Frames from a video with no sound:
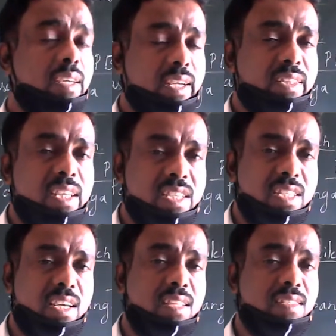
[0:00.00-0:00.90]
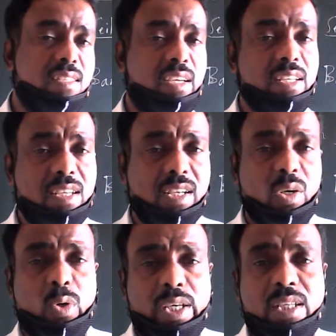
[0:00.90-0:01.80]
technicians,
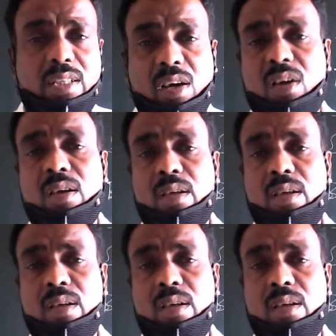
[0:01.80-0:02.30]
including the